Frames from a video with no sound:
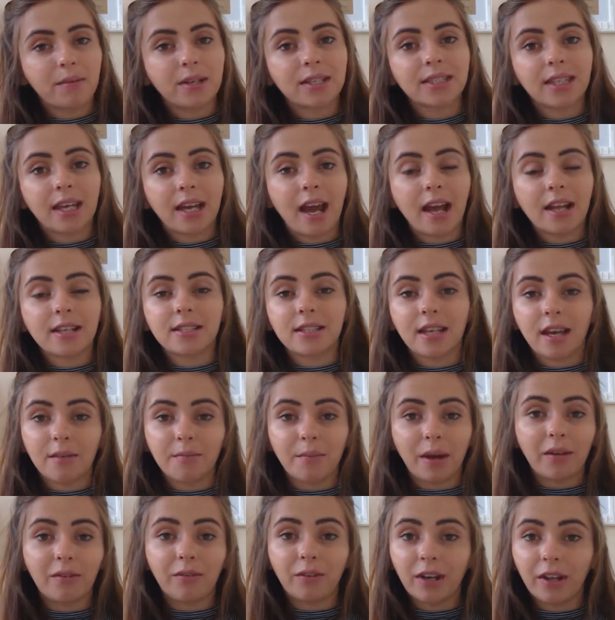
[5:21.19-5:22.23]
because I had to get
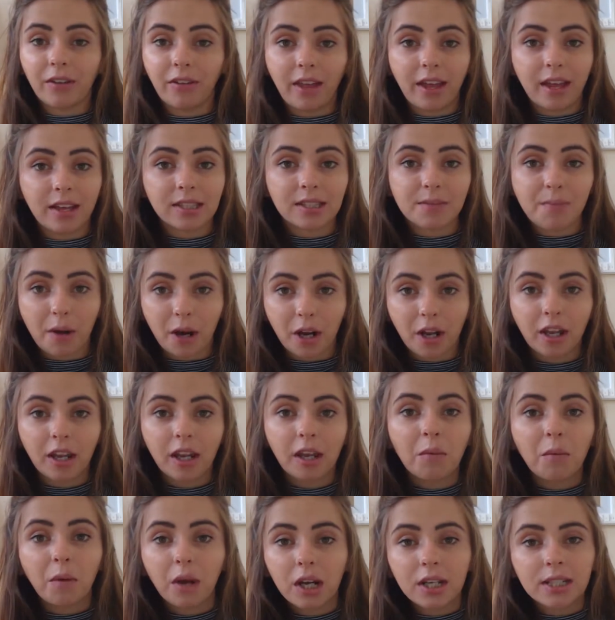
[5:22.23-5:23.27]
my freelance
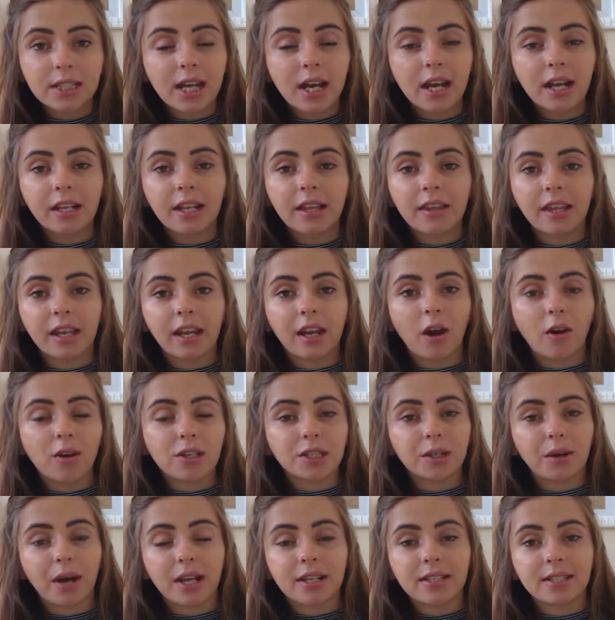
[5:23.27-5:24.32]
marketing work done and then I
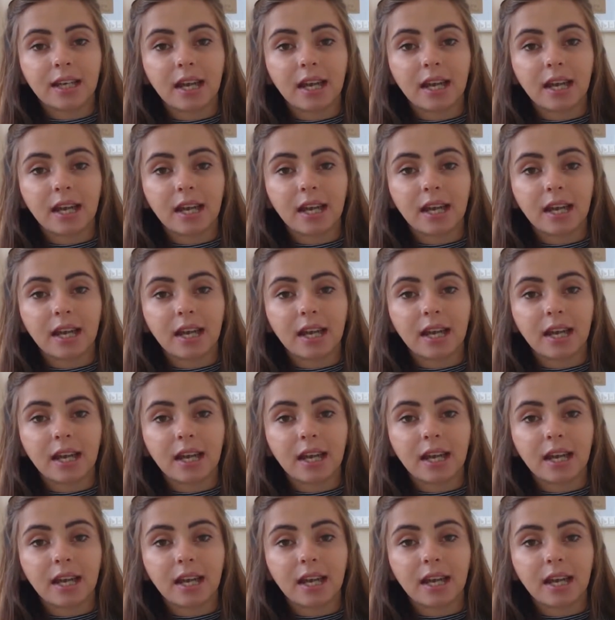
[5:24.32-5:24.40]
also had